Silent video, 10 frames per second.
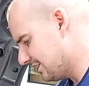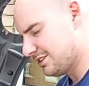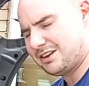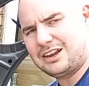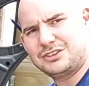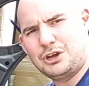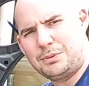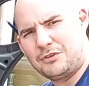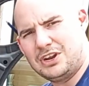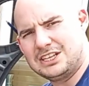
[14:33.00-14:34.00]
So I'm going to have to do a
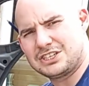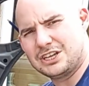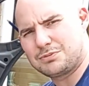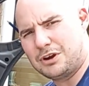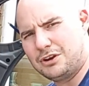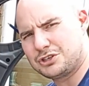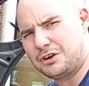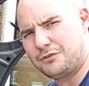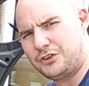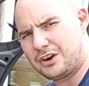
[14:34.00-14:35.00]
bit of research, but I've got to try
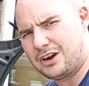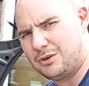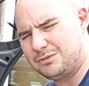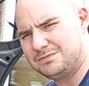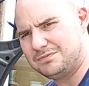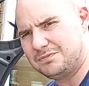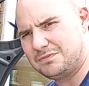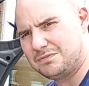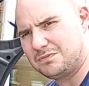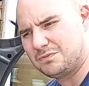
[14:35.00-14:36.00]
and figure out
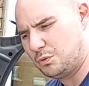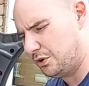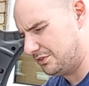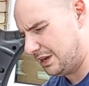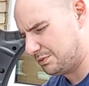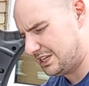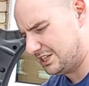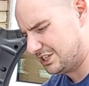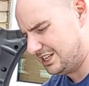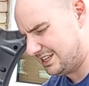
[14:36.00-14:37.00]
what that
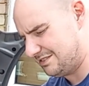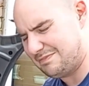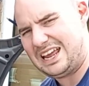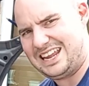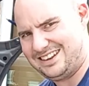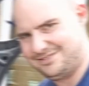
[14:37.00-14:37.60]
potentially can mean.